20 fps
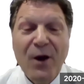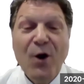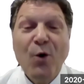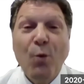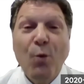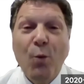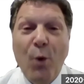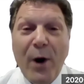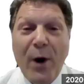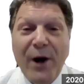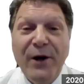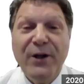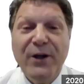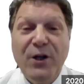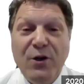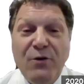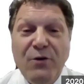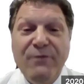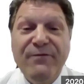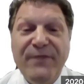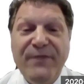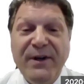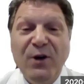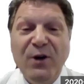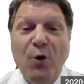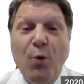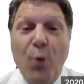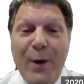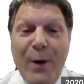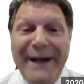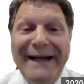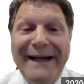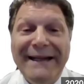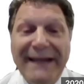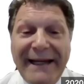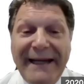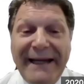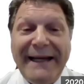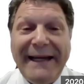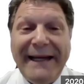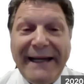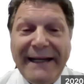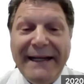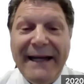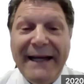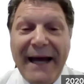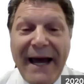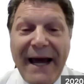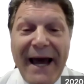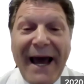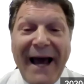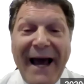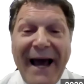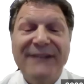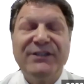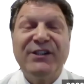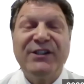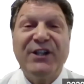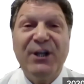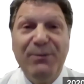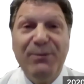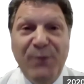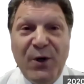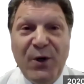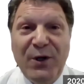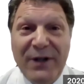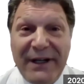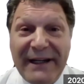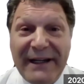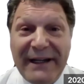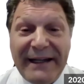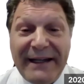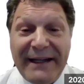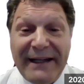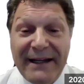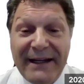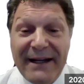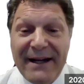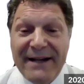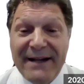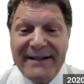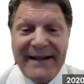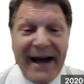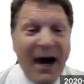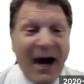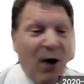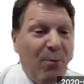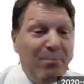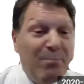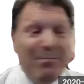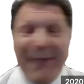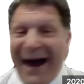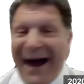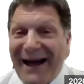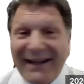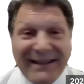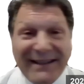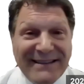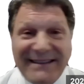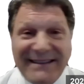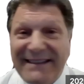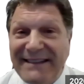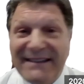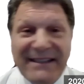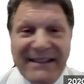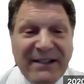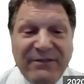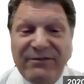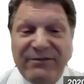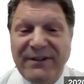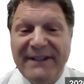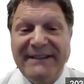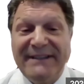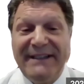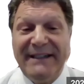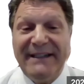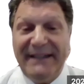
where do you feel we lean as a community to help balance these conflicting